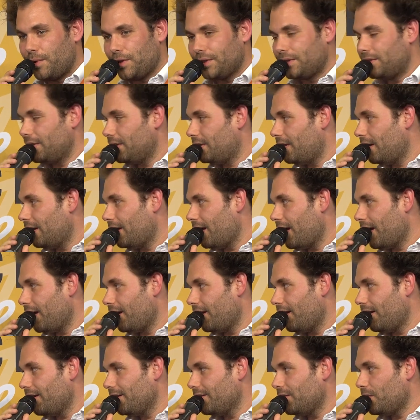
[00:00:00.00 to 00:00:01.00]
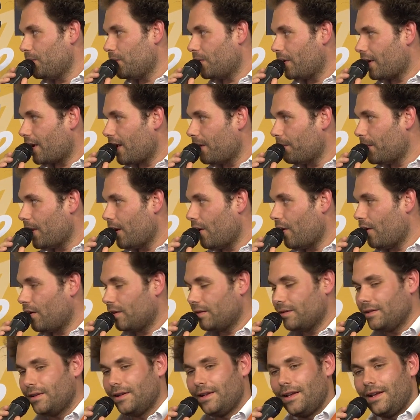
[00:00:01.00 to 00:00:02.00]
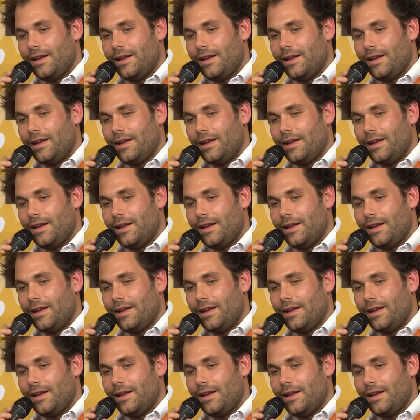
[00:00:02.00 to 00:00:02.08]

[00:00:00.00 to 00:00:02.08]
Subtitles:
Poste Italiane. Do you want to come along?"